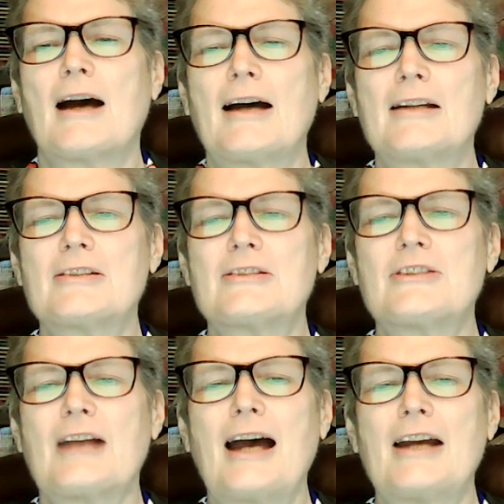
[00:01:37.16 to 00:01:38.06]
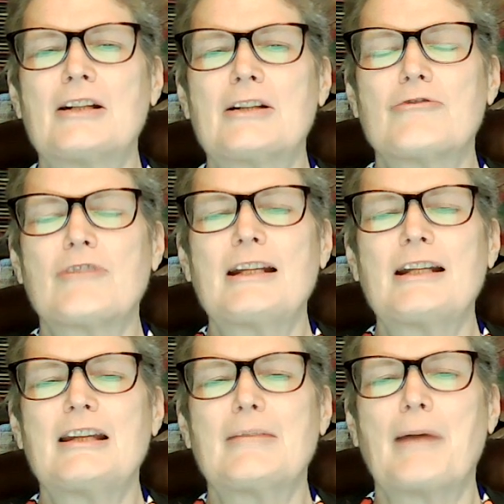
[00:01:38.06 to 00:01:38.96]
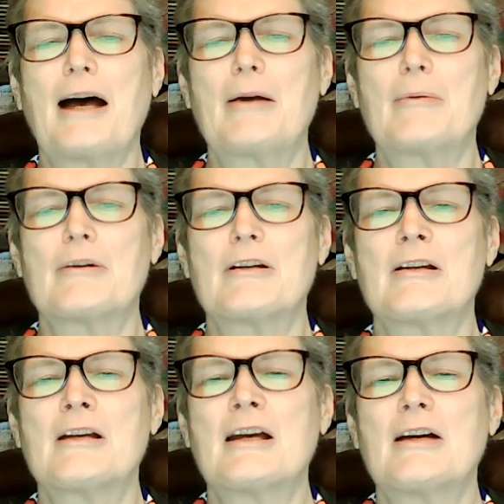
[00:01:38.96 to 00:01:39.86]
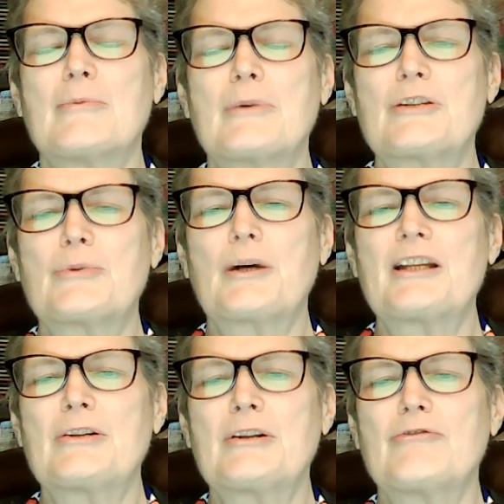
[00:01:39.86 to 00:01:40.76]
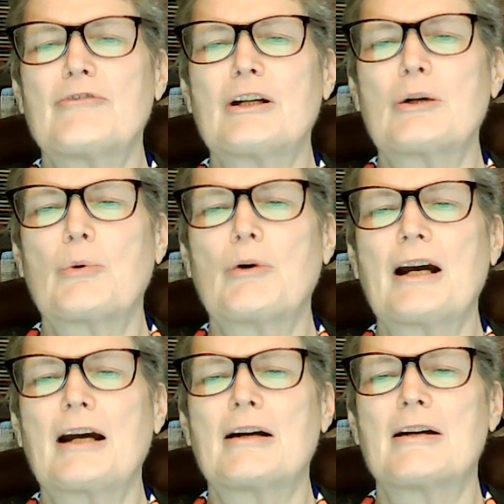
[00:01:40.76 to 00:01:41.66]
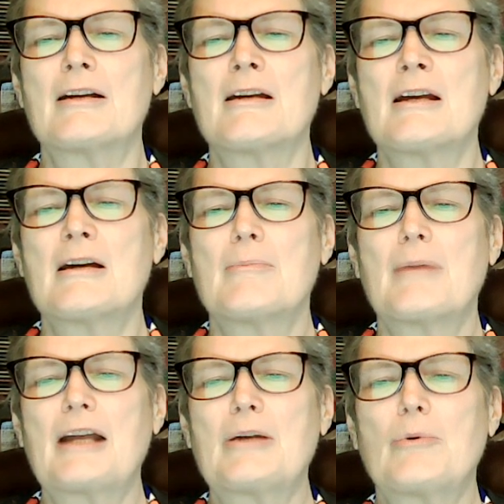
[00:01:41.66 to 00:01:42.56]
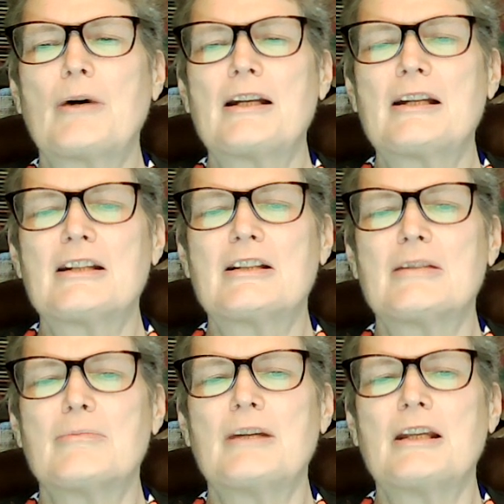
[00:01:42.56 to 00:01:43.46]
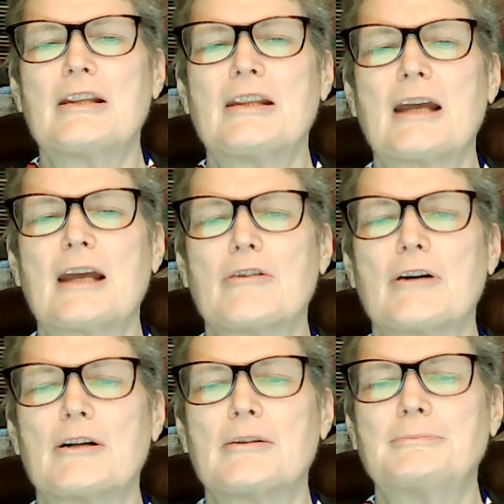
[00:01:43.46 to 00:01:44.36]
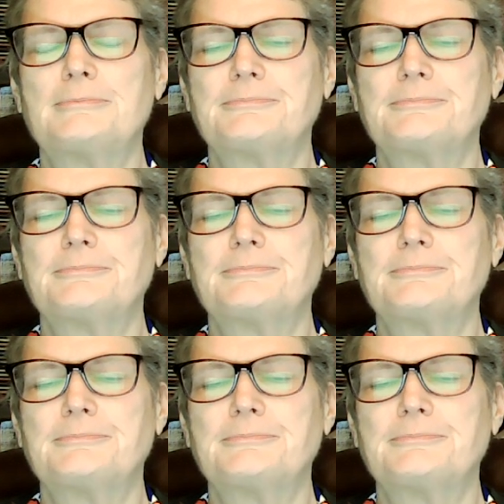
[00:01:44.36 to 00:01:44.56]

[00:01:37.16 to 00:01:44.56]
I decided to read the Bible, which wasn't required, but I wanted to be thorough.